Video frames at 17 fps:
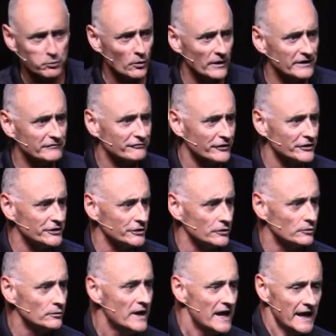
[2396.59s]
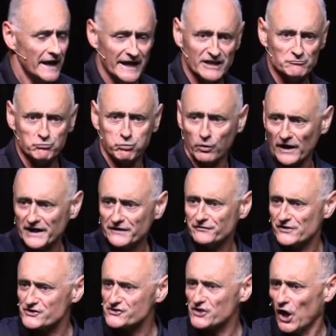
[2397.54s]
pray for you and
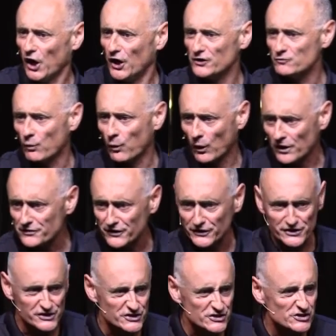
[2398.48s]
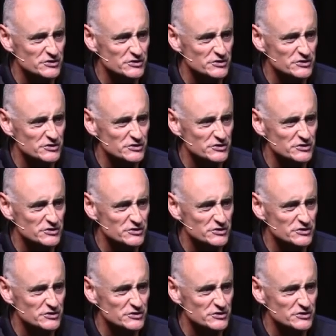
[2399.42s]
break this unworthiness